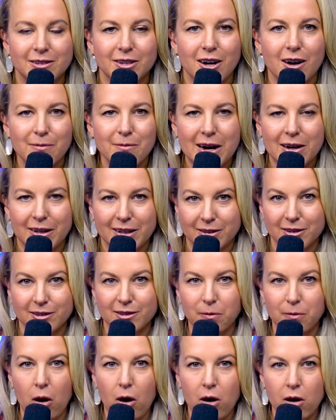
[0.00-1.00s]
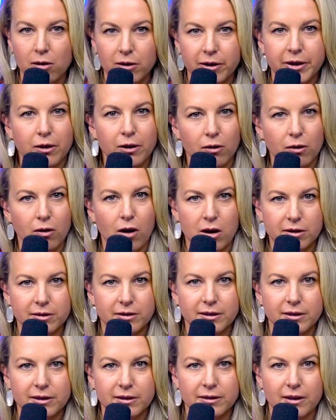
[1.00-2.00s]
you're talking about like small little
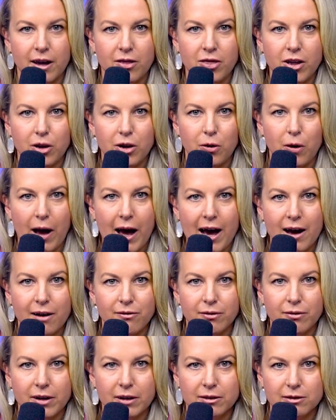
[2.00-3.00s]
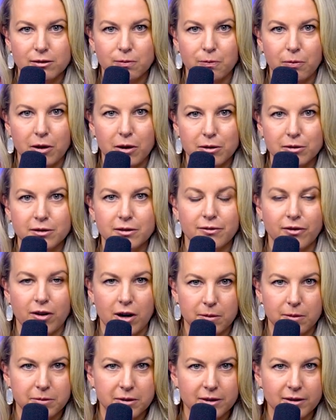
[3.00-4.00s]
losses, and then you have explosive
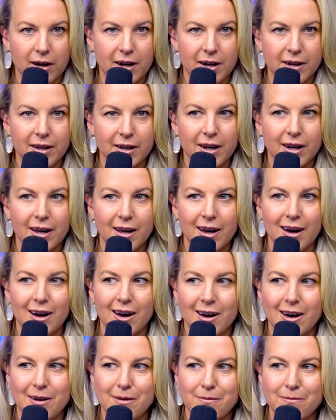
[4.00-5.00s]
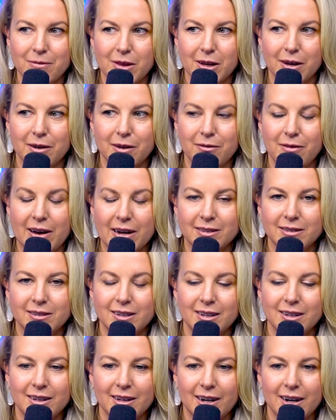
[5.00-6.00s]
upside, um, the
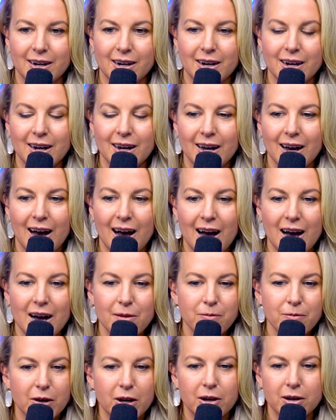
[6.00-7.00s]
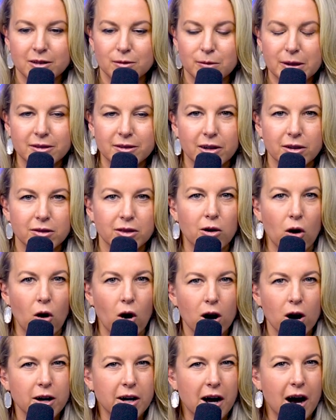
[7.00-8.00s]
convexity there. I'm curious because there,
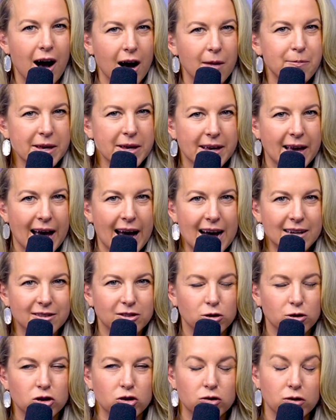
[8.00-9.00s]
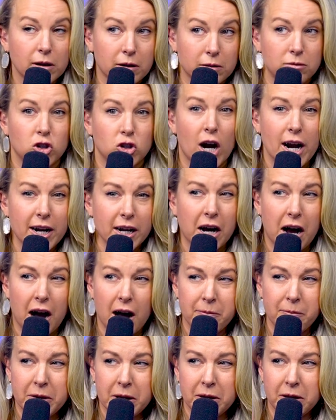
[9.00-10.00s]
are copycats or they try to
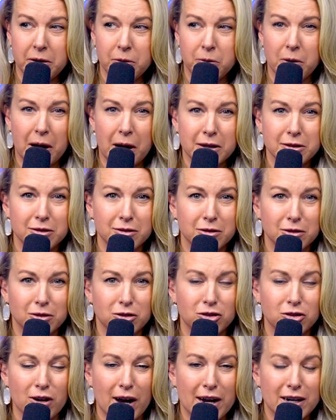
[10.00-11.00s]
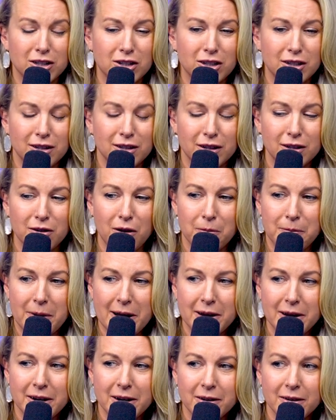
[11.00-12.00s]
copy you guys and your strategy that y'all
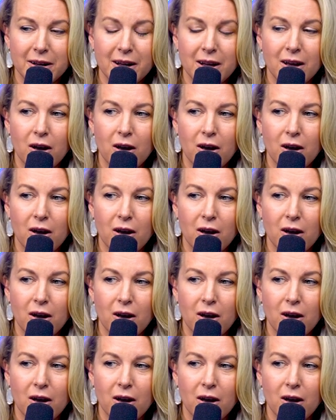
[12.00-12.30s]
pioneered